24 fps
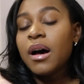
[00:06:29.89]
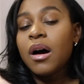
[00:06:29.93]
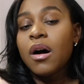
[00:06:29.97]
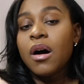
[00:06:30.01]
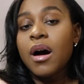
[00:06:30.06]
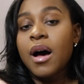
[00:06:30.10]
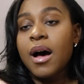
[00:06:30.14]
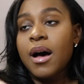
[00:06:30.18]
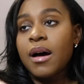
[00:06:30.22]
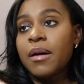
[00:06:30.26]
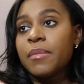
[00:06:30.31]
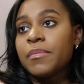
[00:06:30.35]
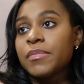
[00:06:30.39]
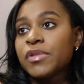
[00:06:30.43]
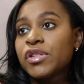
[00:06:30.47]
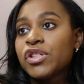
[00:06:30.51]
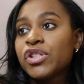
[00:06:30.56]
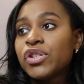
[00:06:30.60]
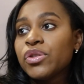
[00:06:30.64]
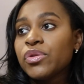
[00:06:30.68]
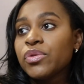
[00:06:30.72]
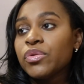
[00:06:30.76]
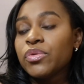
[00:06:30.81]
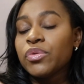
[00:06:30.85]
um,
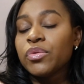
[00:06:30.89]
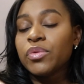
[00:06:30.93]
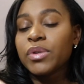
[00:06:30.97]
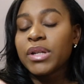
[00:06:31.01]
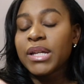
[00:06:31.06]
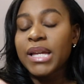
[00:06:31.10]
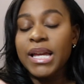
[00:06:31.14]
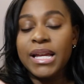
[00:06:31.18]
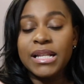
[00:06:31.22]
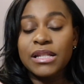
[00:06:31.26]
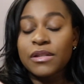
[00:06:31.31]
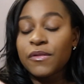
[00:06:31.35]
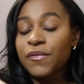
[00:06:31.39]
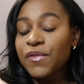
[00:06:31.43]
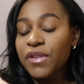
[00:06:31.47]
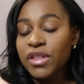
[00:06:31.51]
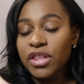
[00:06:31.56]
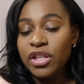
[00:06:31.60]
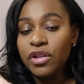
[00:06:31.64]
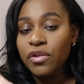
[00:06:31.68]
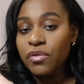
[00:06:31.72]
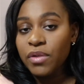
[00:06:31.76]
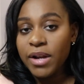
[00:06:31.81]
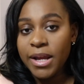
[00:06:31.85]
to get to
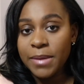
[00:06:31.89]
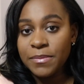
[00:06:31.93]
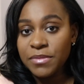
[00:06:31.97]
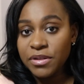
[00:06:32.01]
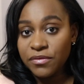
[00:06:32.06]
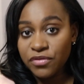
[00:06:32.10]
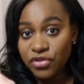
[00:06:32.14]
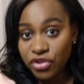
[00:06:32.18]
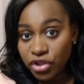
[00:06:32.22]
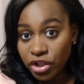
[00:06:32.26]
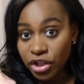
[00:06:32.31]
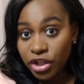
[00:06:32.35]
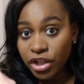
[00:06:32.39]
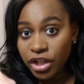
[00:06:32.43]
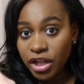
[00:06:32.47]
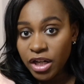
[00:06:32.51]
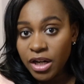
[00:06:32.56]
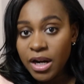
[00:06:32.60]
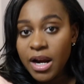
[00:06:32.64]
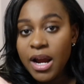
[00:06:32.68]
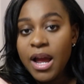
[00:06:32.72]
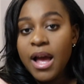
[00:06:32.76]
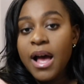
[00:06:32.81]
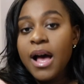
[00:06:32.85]
50 grams of
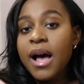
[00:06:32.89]
sugar.